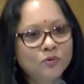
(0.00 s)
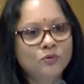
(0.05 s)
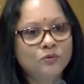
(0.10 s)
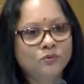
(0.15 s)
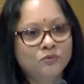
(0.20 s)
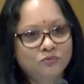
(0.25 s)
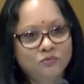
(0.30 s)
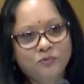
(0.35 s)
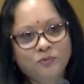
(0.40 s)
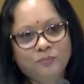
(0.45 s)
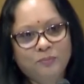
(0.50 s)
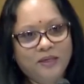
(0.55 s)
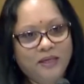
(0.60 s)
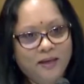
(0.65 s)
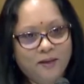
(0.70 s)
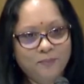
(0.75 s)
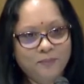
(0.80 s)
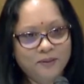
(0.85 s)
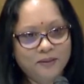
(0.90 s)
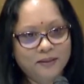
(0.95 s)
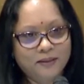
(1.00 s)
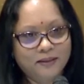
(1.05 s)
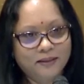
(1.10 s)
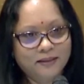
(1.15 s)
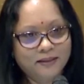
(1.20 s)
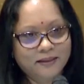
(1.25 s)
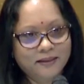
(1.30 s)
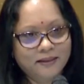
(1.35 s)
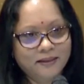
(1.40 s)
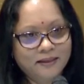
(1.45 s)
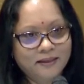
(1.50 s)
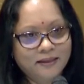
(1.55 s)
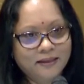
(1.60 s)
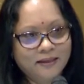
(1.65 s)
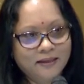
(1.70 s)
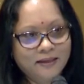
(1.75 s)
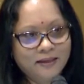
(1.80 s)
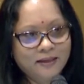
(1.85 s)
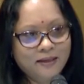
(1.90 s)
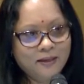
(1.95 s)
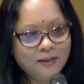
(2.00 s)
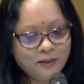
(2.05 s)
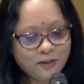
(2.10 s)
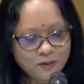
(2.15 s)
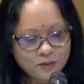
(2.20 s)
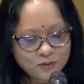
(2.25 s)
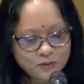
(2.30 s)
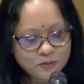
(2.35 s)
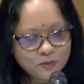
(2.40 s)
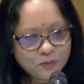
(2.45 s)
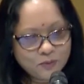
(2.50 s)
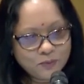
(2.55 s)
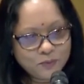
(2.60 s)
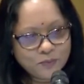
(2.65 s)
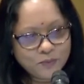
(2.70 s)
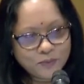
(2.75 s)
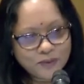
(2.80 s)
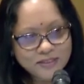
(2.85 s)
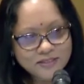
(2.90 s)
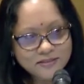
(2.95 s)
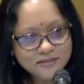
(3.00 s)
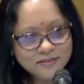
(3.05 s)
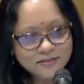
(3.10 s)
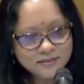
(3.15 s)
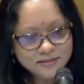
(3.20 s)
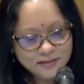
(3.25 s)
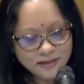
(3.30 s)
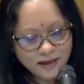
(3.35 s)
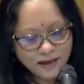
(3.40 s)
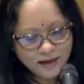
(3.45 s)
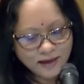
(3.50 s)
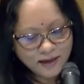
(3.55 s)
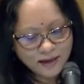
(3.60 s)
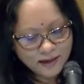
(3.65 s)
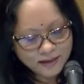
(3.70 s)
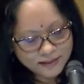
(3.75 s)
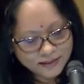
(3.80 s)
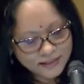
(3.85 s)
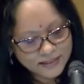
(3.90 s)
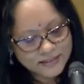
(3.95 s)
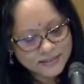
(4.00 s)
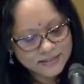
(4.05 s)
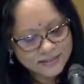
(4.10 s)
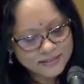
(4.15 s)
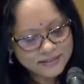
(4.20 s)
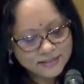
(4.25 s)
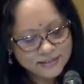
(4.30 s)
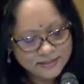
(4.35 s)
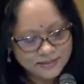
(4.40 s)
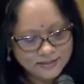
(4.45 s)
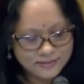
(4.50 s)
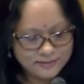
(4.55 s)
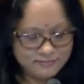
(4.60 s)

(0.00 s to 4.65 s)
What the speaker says: of would be happening. So what this